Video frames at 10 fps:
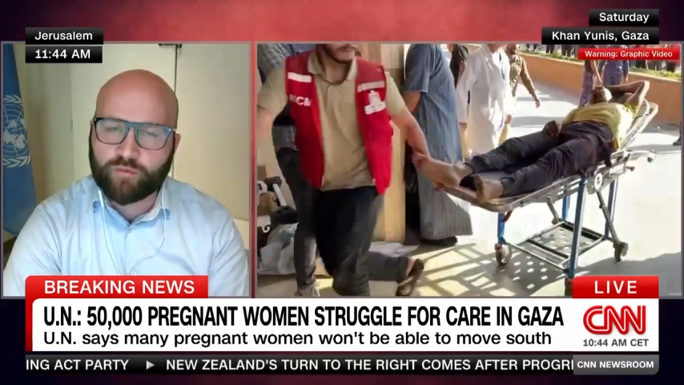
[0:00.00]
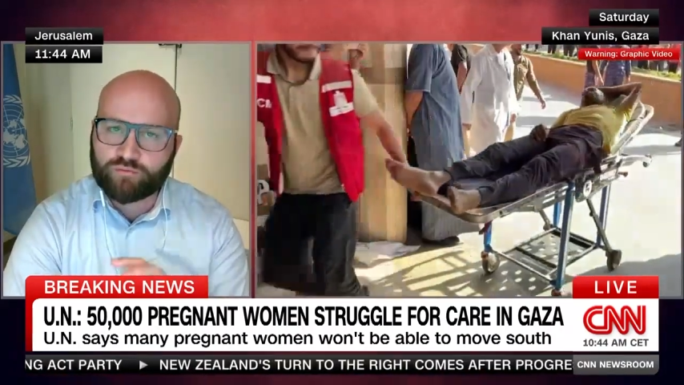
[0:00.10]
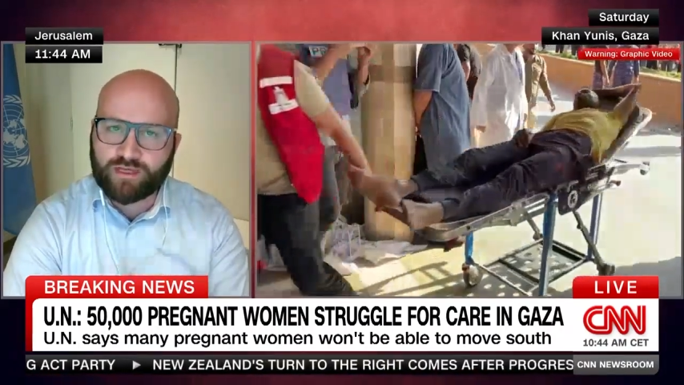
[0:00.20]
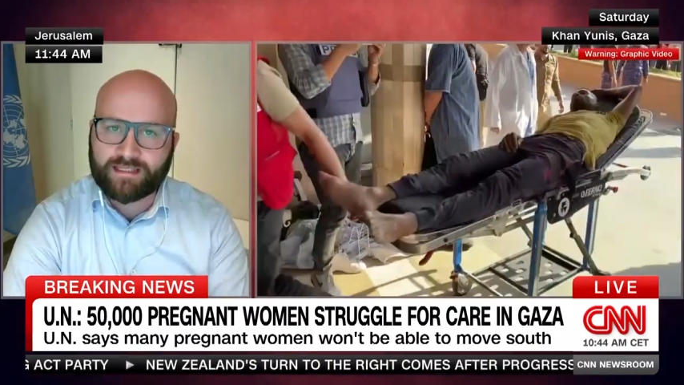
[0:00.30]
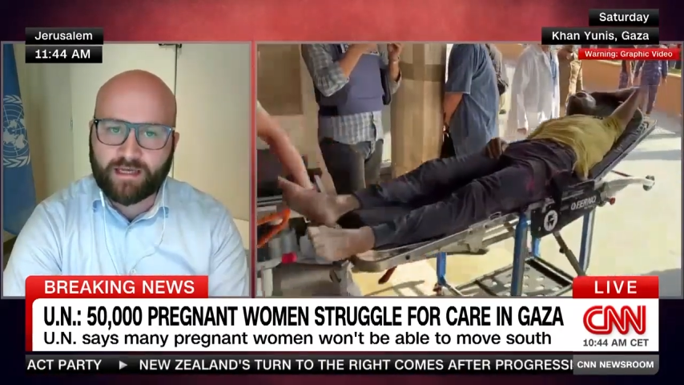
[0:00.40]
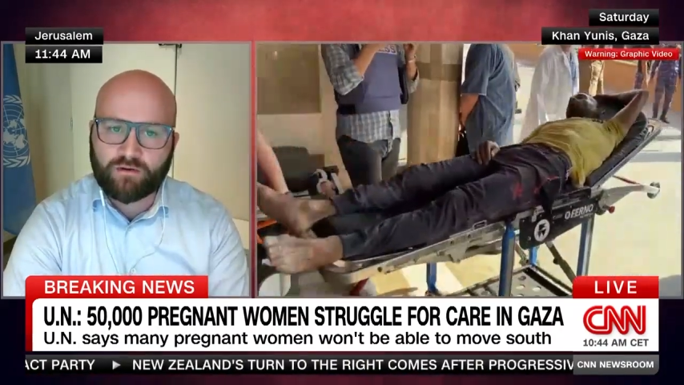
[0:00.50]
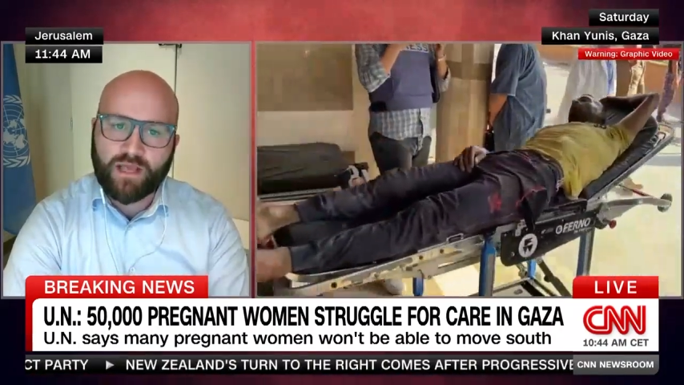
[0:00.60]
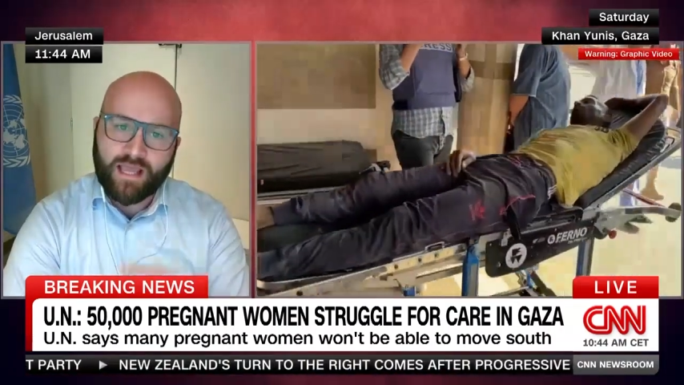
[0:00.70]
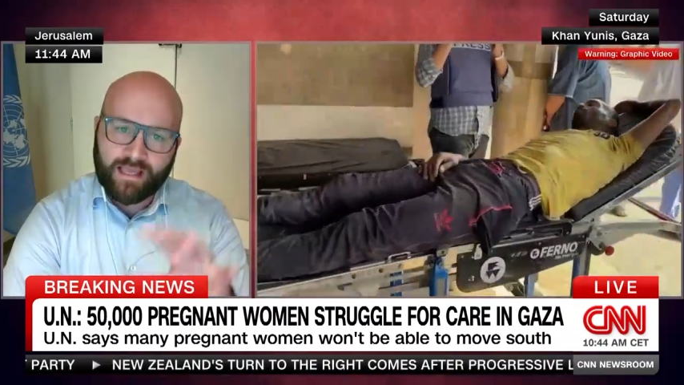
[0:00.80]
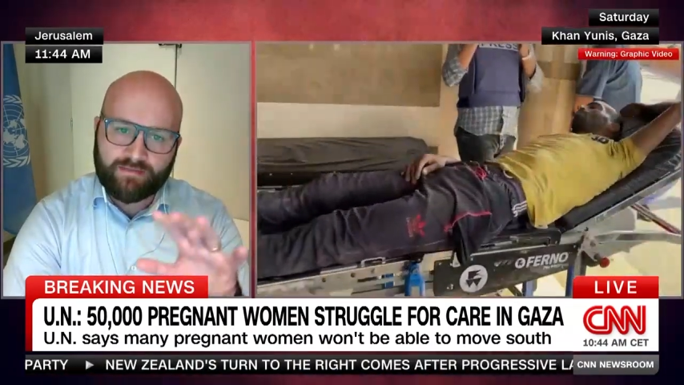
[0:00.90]
But right now,
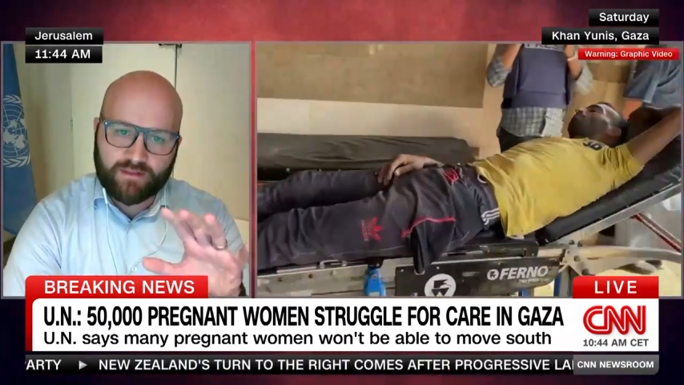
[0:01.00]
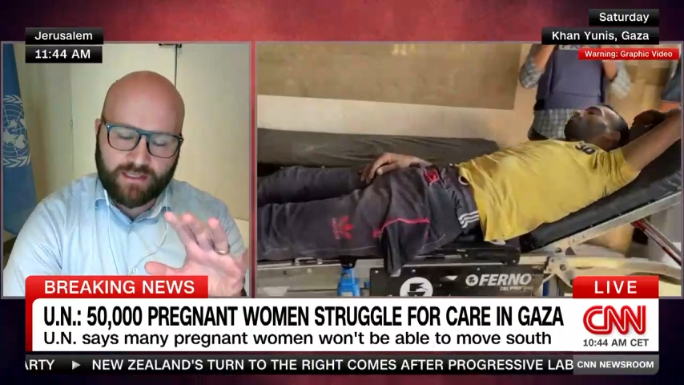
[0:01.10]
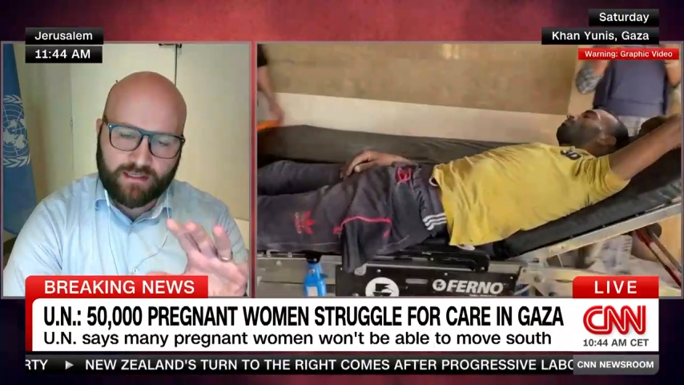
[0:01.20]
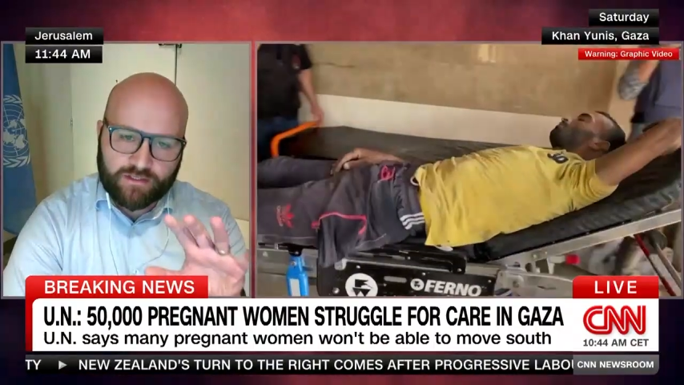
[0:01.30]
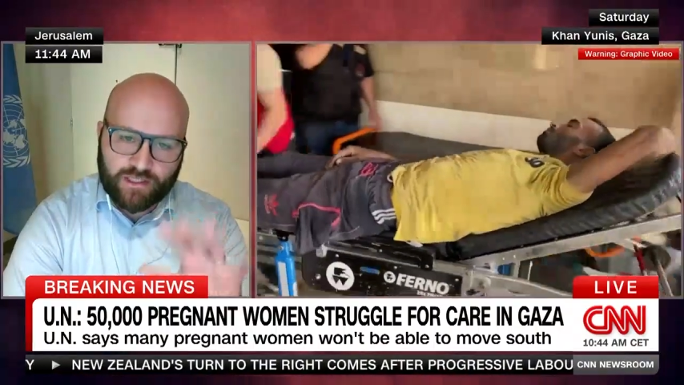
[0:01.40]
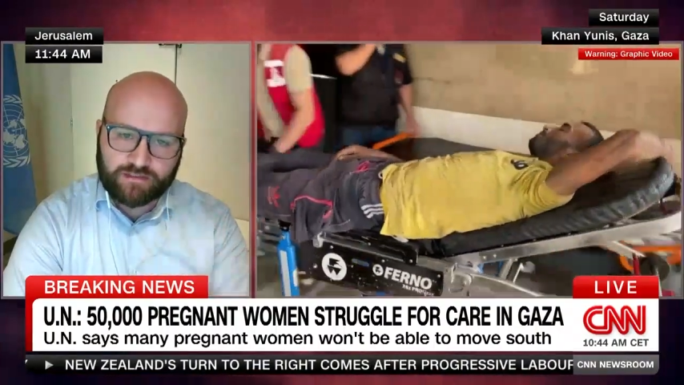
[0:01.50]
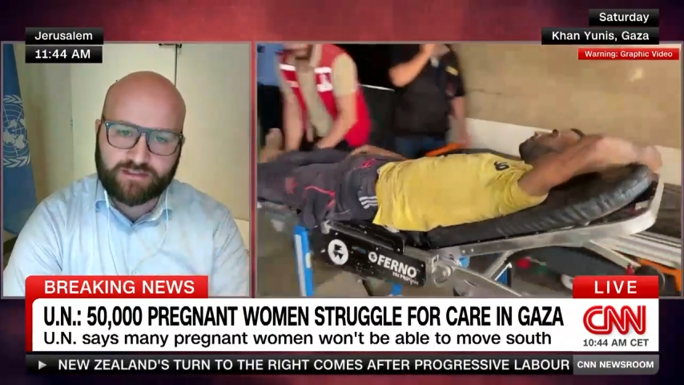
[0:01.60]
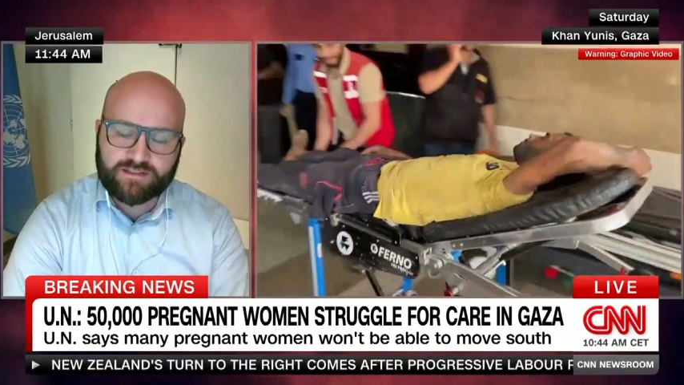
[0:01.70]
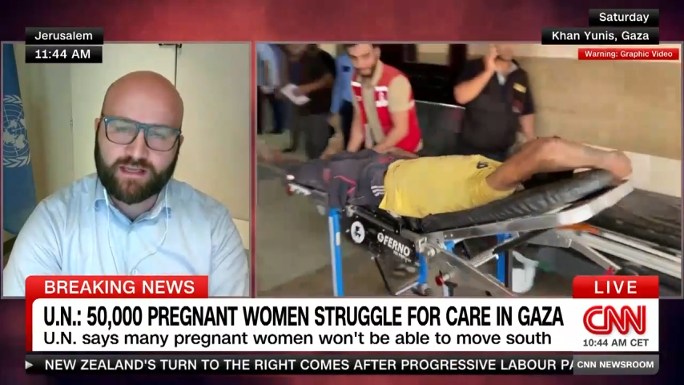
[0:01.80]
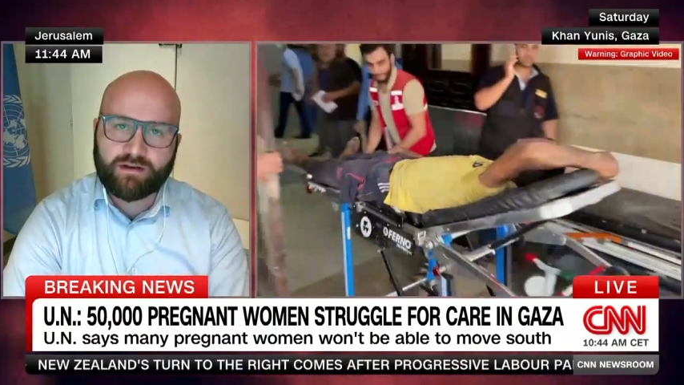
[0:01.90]
in the
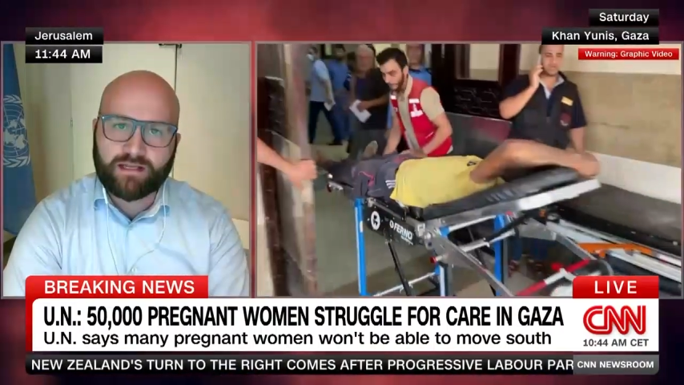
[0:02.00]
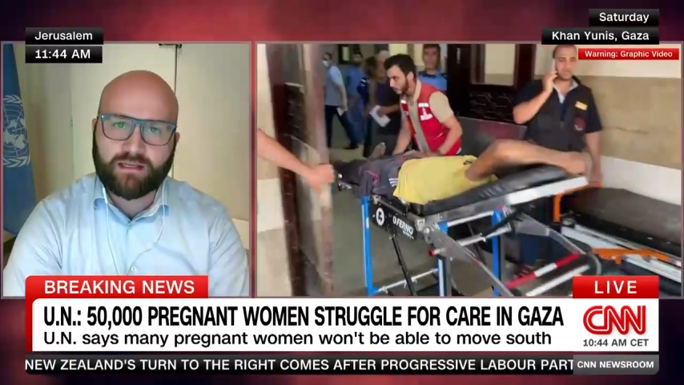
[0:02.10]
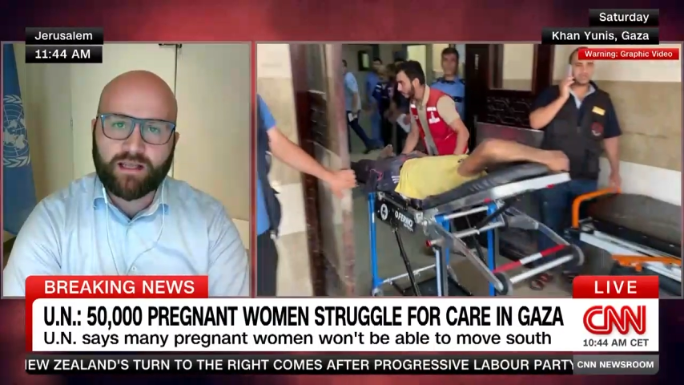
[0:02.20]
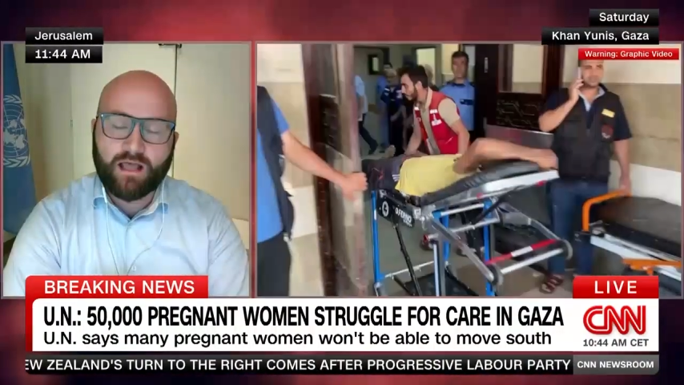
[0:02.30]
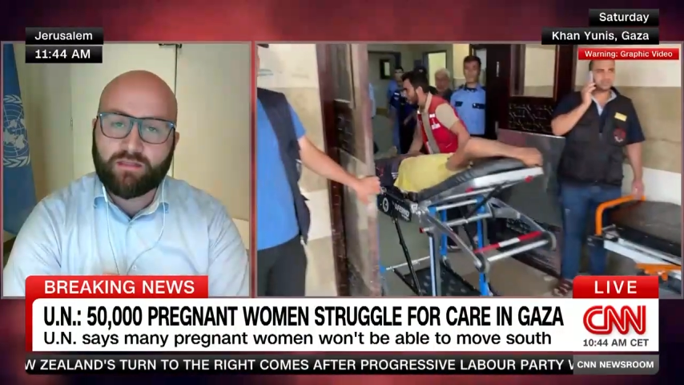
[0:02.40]
shelters they're in,